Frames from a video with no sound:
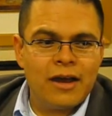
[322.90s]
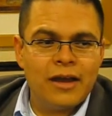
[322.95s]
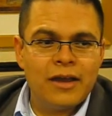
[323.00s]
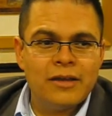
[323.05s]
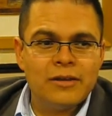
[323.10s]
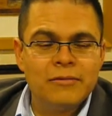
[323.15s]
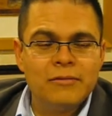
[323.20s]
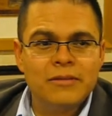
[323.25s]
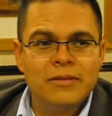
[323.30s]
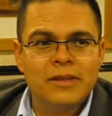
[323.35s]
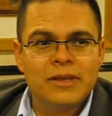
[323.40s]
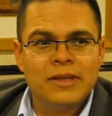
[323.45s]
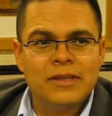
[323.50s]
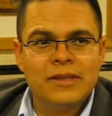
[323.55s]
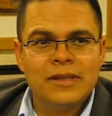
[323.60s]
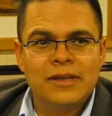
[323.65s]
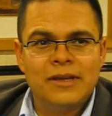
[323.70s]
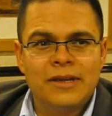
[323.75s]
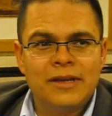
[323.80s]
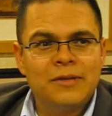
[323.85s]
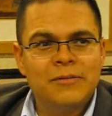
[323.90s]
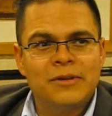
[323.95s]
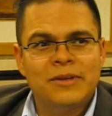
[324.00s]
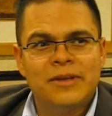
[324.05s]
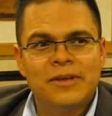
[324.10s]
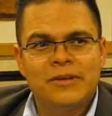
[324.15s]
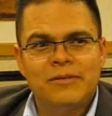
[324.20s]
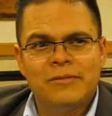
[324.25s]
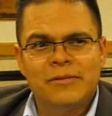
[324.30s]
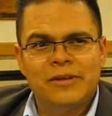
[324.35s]
I don't think that anyone
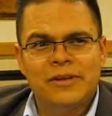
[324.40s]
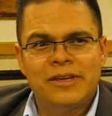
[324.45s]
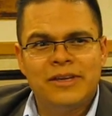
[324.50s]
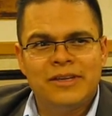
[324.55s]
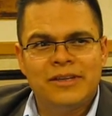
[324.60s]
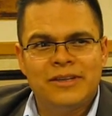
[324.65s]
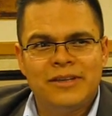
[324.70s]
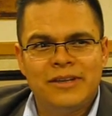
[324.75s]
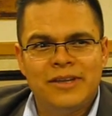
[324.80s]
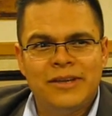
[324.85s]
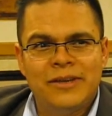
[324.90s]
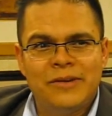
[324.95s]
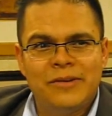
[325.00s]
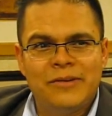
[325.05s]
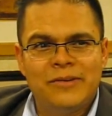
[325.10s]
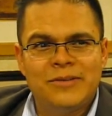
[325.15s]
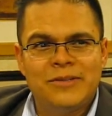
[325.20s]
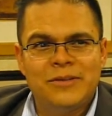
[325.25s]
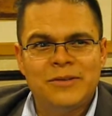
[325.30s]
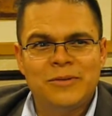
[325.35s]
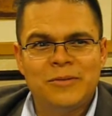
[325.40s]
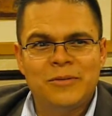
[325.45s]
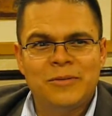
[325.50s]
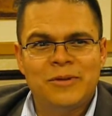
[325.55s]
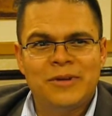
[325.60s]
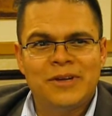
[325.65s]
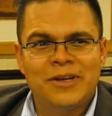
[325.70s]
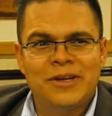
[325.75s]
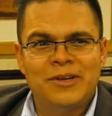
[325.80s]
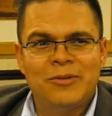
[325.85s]
could really adhere to
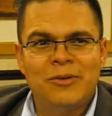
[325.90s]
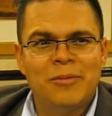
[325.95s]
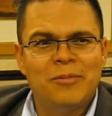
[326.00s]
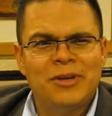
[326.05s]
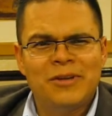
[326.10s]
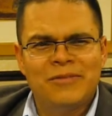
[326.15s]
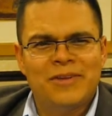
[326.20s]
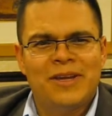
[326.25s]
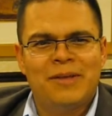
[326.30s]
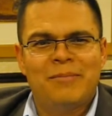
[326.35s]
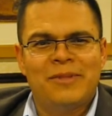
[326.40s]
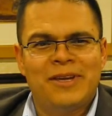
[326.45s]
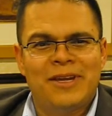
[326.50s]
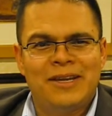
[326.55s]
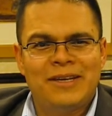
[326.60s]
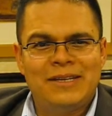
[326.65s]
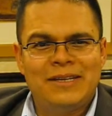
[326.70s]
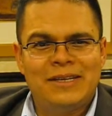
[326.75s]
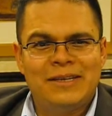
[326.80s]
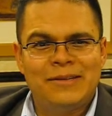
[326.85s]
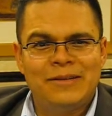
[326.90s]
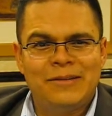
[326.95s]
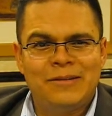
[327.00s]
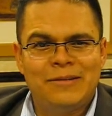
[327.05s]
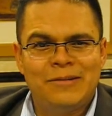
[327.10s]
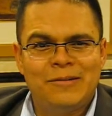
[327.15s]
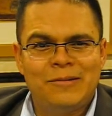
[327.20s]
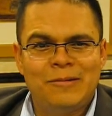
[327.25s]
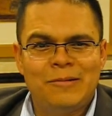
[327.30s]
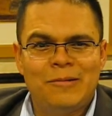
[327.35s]
a normative family ideal
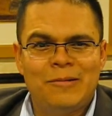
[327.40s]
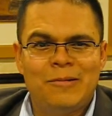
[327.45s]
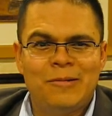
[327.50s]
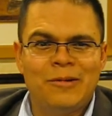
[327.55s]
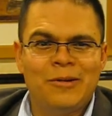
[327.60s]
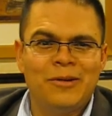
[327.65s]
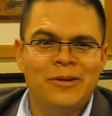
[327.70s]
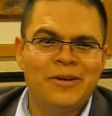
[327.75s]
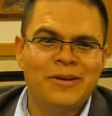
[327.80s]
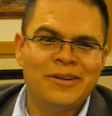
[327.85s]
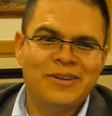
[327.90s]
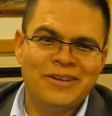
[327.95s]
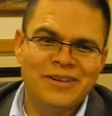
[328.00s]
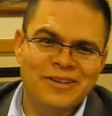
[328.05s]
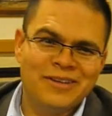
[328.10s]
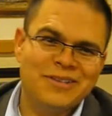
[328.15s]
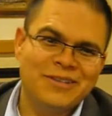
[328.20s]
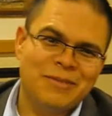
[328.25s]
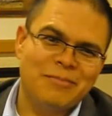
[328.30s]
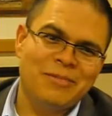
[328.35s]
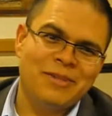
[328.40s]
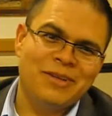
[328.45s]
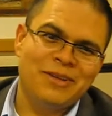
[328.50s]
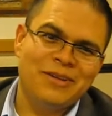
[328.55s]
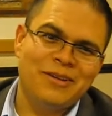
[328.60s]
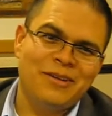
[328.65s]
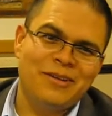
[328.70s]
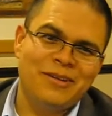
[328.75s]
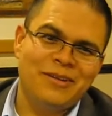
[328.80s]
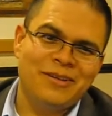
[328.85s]
or something
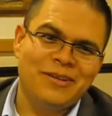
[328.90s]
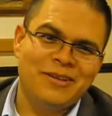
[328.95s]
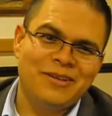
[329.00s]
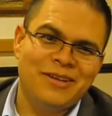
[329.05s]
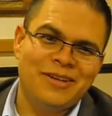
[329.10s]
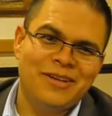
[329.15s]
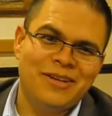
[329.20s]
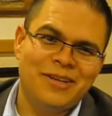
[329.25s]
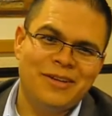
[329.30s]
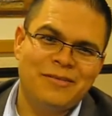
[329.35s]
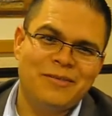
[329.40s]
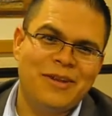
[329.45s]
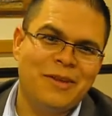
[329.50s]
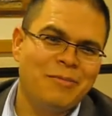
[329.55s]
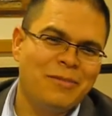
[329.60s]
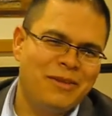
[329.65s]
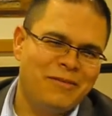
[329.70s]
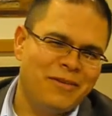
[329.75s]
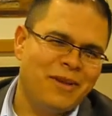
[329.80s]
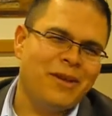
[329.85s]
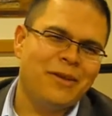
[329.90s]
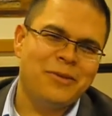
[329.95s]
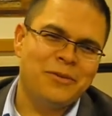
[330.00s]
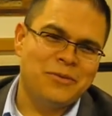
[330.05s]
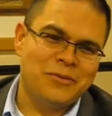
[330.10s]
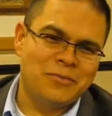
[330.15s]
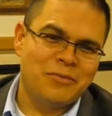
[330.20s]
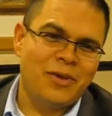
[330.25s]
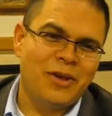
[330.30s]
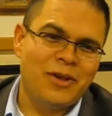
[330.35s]
called a family
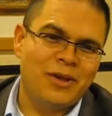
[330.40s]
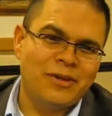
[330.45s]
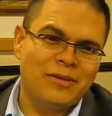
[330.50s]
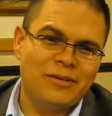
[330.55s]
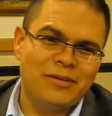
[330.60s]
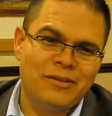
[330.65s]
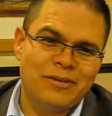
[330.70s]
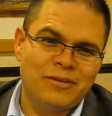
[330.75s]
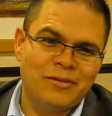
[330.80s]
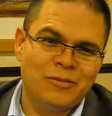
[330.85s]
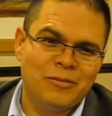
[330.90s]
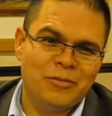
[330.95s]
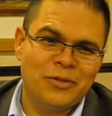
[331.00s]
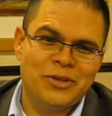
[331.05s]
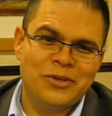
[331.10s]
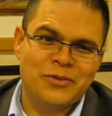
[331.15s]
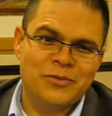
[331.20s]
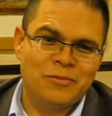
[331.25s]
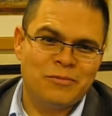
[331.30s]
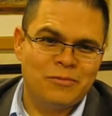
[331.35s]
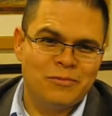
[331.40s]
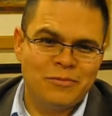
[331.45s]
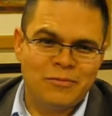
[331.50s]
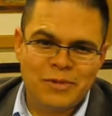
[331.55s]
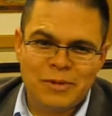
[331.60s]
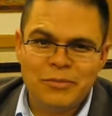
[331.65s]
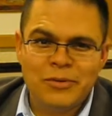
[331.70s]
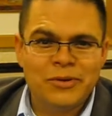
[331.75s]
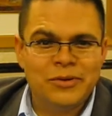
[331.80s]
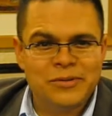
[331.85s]
values model, which
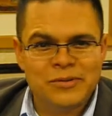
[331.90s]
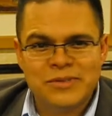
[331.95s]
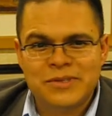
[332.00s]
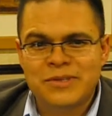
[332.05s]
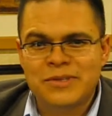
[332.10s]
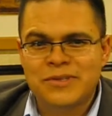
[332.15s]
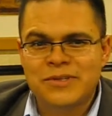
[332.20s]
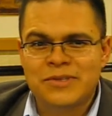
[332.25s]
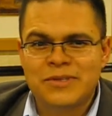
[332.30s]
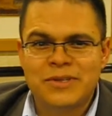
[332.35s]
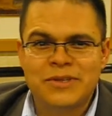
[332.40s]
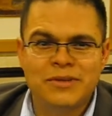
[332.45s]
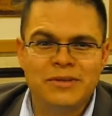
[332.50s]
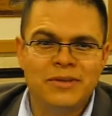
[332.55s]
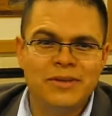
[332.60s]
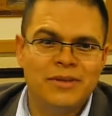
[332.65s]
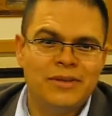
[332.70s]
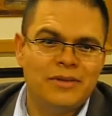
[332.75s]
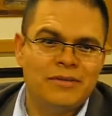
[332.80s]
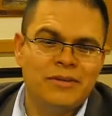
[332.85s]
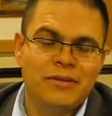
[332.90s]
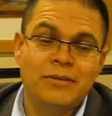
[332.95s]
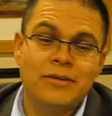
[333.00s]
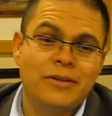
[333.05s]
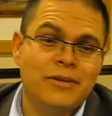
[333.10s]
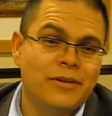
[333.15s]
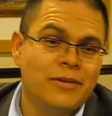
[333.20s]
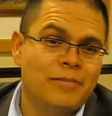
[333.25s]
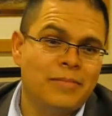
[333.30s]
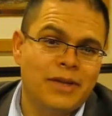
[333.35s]
reproduces a
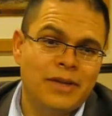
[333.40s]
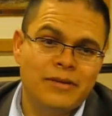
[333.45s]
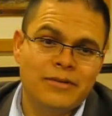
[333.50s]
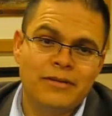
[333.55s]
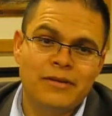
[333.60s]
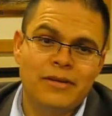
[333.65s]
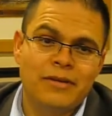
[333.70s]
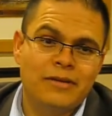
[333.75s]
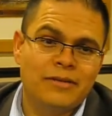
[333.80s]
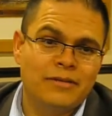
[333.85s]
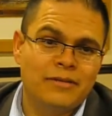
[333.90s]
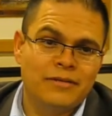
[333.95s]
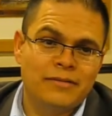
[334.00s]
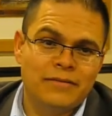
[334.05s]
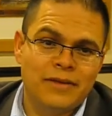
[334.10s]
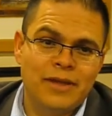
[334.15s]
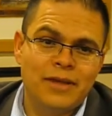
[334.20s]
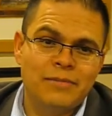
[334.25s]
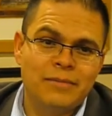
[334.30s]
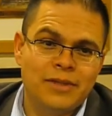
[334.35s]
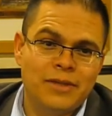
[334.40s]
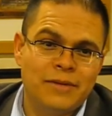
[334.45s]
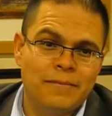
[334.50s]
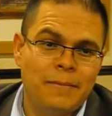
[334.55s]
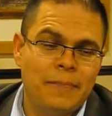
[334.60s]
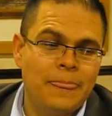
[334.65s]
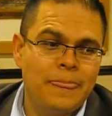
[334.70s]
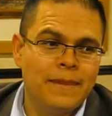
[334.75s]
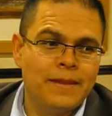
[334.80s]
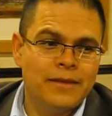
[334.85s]
nuclear patriarchal
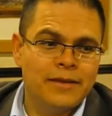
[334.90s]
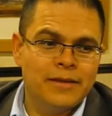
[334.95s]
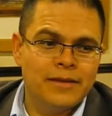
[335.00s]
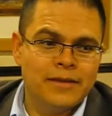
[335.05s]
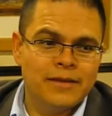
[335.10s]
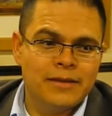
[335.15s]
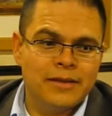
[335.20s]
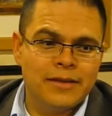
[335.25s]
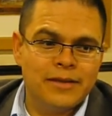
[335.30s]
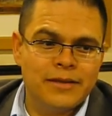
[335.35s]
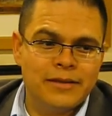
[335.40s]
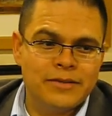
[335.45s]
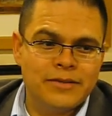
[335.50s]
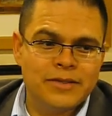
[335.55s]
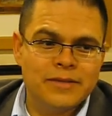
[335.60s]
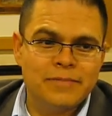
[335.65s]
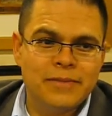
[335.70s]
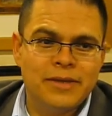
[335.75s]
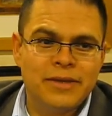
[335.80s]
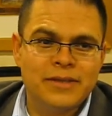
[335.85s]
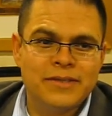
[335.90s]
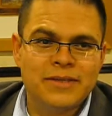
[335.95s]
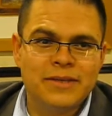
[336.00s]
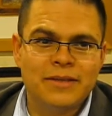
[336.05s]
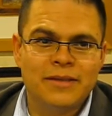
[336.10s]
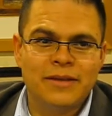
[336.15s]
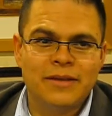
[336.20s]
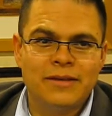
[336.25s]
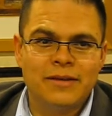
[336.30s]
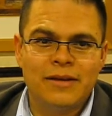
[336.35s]
family, just because I
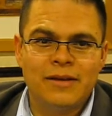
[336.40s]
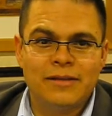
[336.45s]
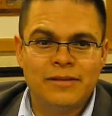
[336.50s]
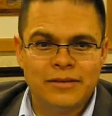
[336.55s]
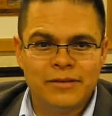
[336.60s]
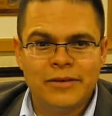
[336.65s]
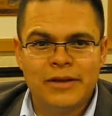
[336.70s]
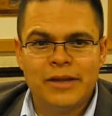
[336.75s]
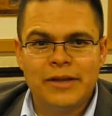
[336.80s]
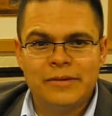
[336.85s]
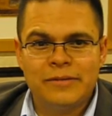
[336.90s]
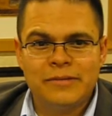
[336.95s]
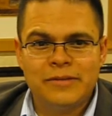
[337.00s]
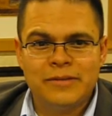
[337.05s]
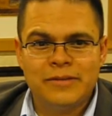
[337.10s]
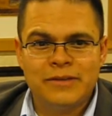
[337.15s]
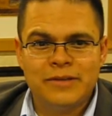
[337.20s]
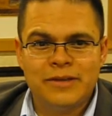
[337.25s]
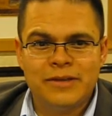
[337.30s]
think on the ground